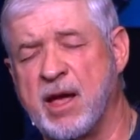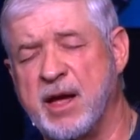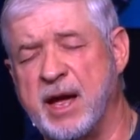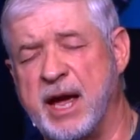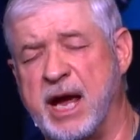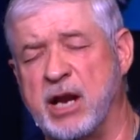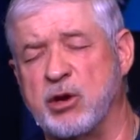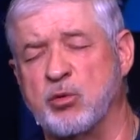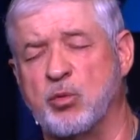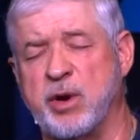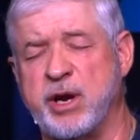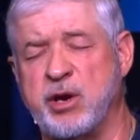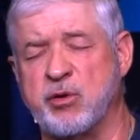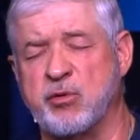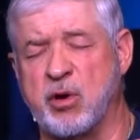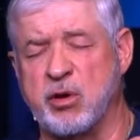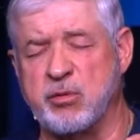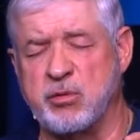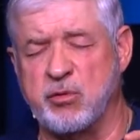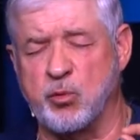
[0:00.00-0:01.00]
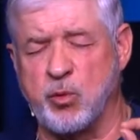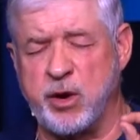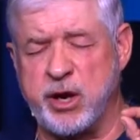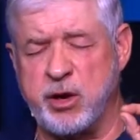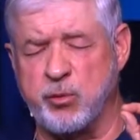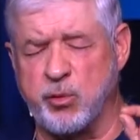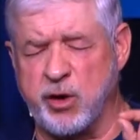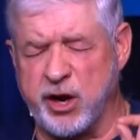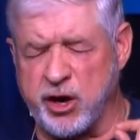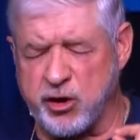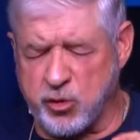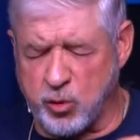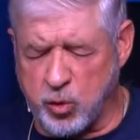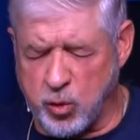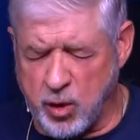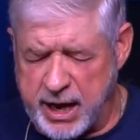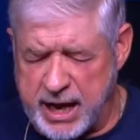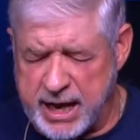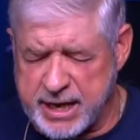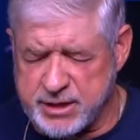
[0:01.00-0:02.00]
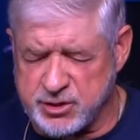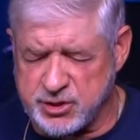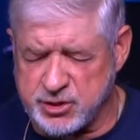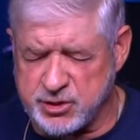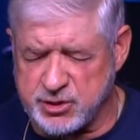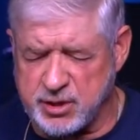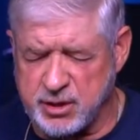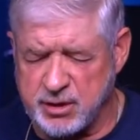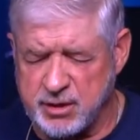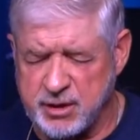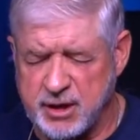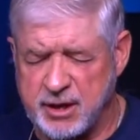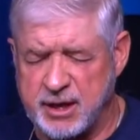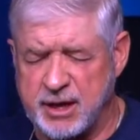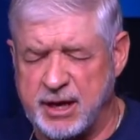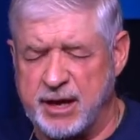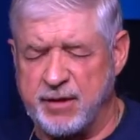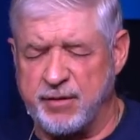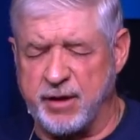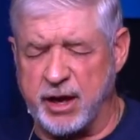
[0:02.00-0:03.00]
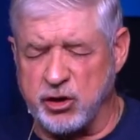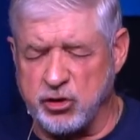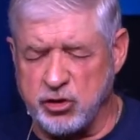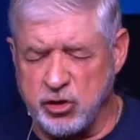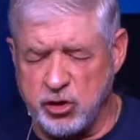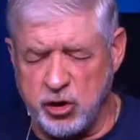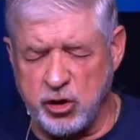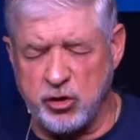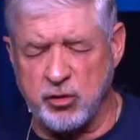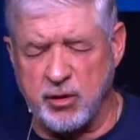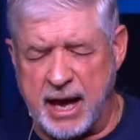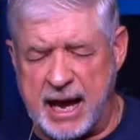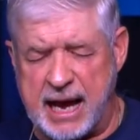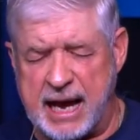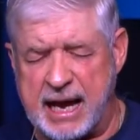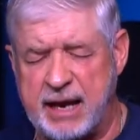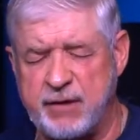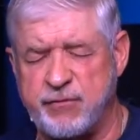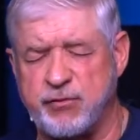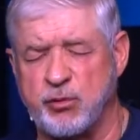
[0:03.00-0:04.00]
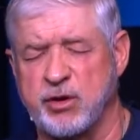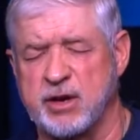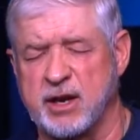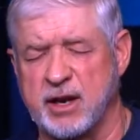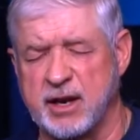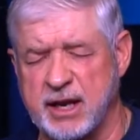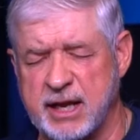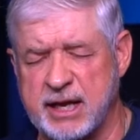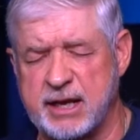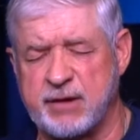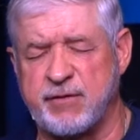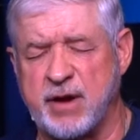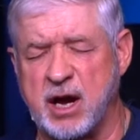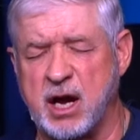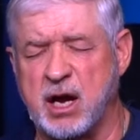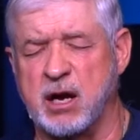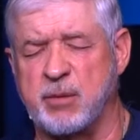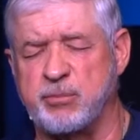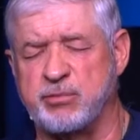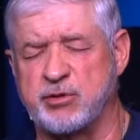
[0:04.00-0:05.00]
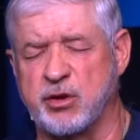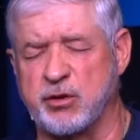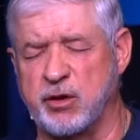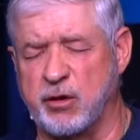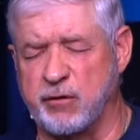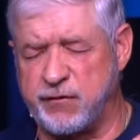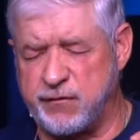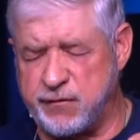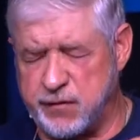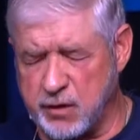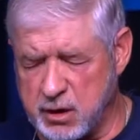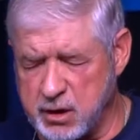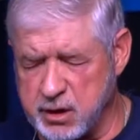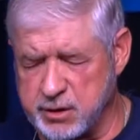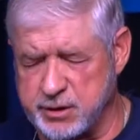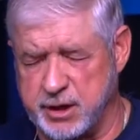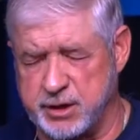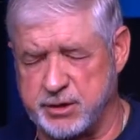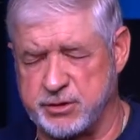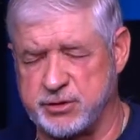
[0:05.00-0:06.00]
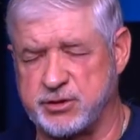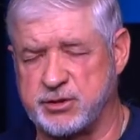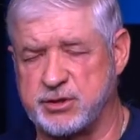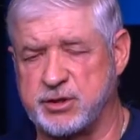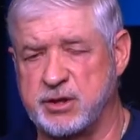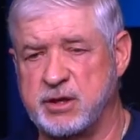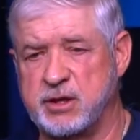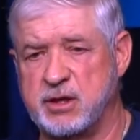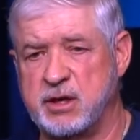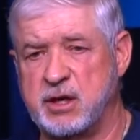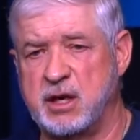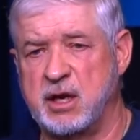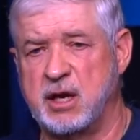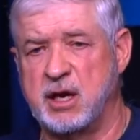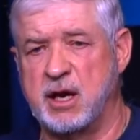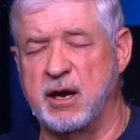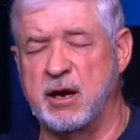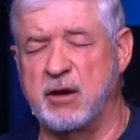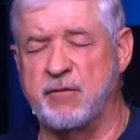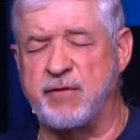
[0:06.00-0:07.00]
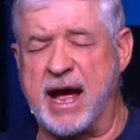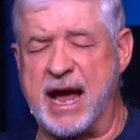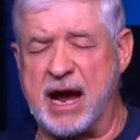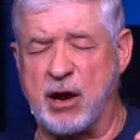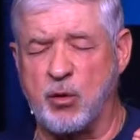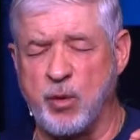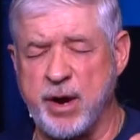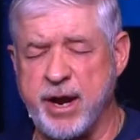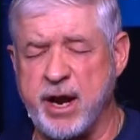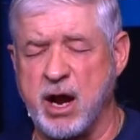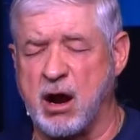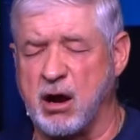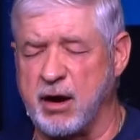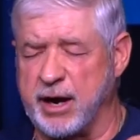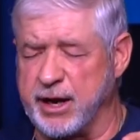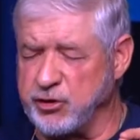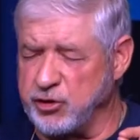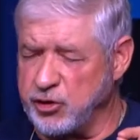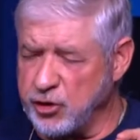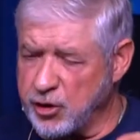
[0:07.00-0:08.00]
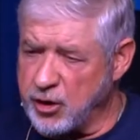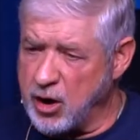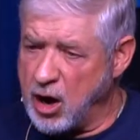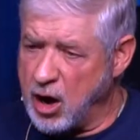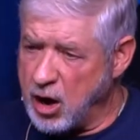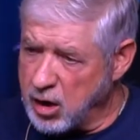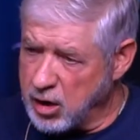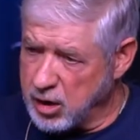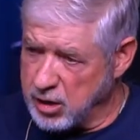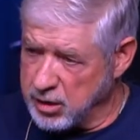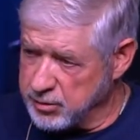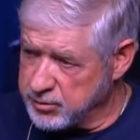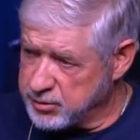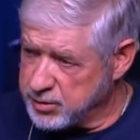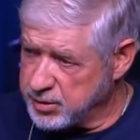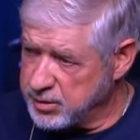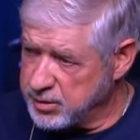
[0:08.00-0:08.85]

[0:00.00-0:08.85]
and we, re- we request that new life would live up to the fullness of how we are in your heart.